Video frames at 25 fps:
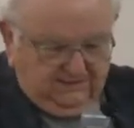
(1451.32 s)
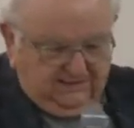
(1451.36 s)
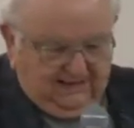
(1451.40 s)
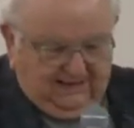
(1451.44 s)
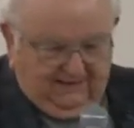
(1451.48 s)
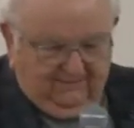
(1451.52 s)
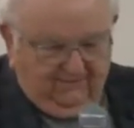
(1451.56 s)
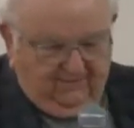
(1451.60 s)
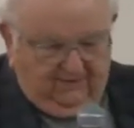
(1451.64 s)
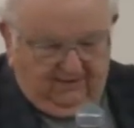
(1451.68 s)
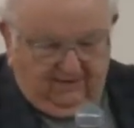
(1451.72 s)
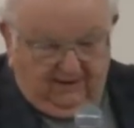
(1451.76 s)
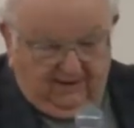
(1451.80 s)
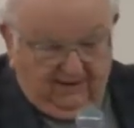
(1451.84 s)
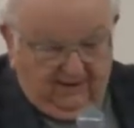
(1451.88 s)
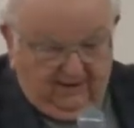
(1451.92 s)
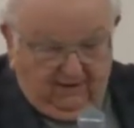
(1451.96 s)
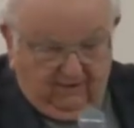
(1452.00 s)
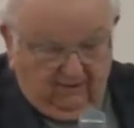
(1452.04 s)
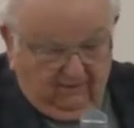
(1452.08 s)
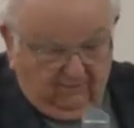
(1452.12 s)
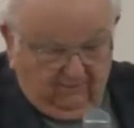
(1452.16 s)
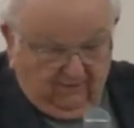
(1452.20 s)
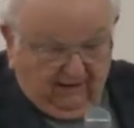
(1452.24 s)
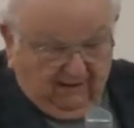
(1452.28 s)

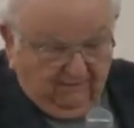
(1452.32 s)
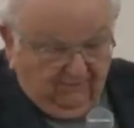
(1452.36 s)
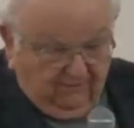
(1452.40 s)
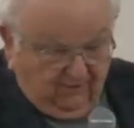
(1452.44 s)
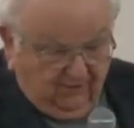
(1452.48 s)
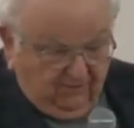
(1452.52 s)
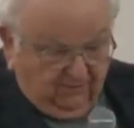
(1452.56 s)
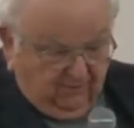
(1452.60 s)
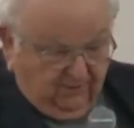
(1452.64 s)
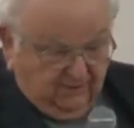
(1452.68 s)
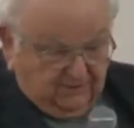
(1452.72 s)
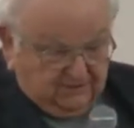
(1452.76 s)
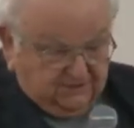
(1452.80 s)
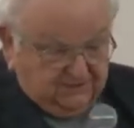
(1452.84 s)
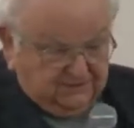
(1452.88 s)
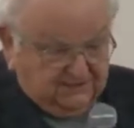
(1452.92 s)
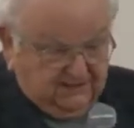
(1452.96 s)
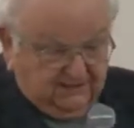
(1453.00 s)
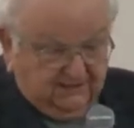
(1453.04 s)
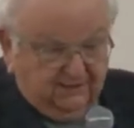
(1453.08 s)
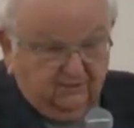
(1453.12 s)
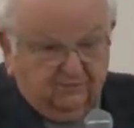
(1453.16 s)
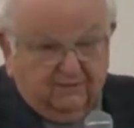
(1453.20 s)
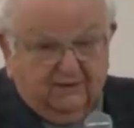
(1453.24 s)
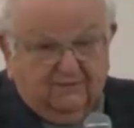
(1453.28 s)
I've heard preachers
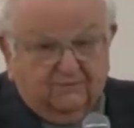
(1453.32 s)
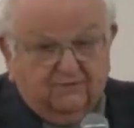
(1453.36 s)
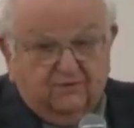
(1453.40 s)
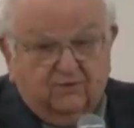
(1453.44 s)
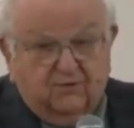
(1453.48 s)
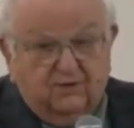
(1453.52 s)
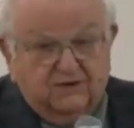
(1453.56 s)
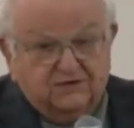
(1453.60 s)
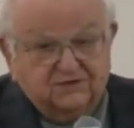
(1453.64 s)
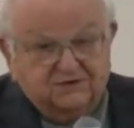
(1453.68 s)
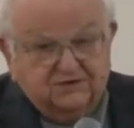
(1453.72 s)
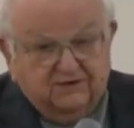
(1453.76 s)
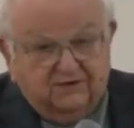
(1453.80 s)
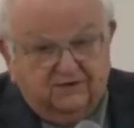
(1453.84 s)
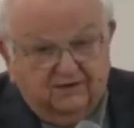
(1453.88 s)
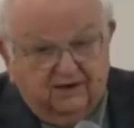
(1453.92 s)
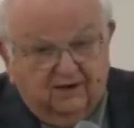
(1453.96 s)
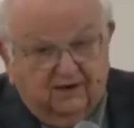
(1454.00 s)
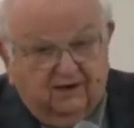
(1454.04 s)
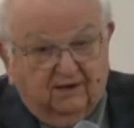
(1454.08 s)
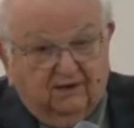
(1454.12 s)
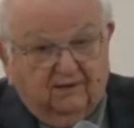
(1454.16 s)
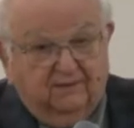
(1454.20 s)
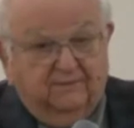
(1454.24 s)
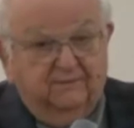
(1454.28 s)
say, "Don't ever question
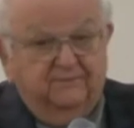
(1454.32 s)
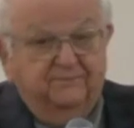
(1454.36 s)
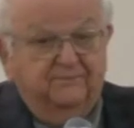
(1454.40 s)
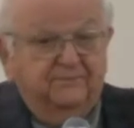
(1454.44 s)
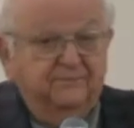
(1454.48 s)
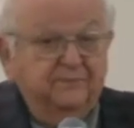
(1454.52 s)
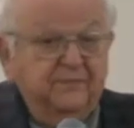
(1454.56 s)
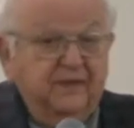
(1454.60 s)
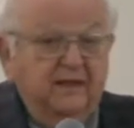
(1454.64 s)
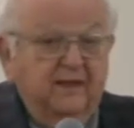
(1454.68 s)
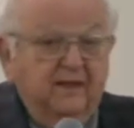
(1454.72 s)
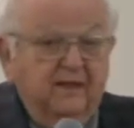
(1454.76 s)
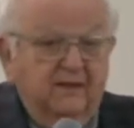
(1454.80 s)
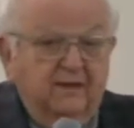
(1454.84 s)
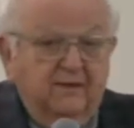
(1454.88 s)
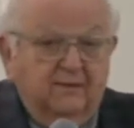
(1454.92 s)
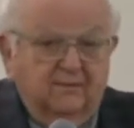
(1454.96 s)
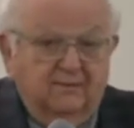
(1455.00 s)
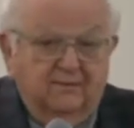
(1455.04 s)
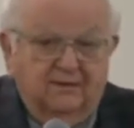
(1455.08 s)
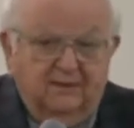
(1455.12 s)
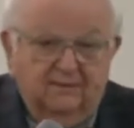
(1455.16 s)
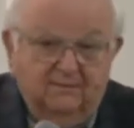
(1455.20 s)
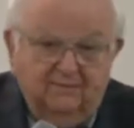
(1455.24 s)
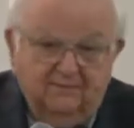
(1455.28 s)
God."
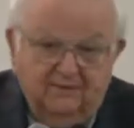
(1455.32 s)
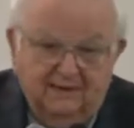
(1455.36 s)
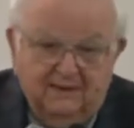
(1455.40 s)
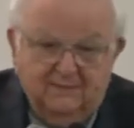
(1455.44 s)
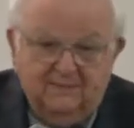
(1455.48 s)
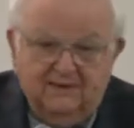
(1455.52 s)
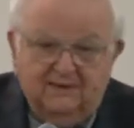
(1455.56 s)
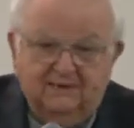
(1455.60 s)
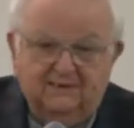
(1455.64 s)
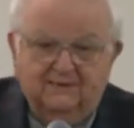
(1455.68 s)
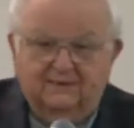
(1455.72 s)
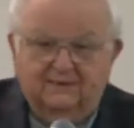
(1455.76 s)
Well, let